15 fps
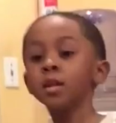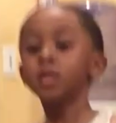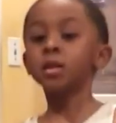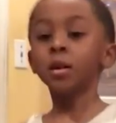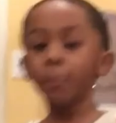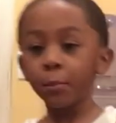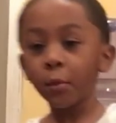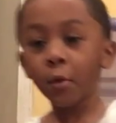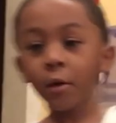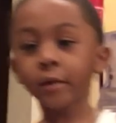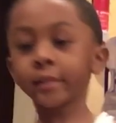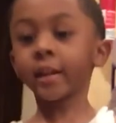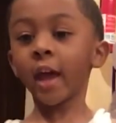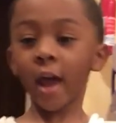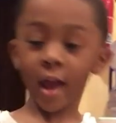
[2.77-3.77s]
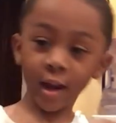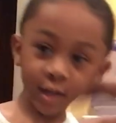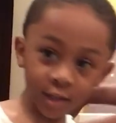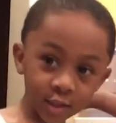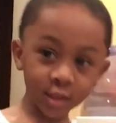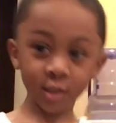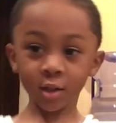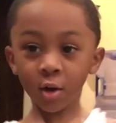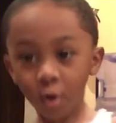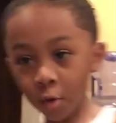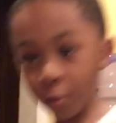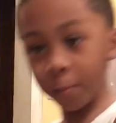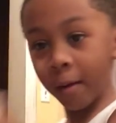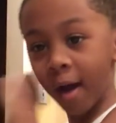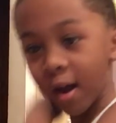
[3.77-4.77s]
It's your boy, Daddy
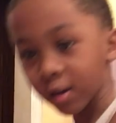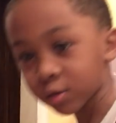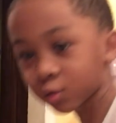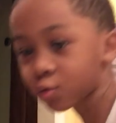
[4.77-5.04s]
Scobar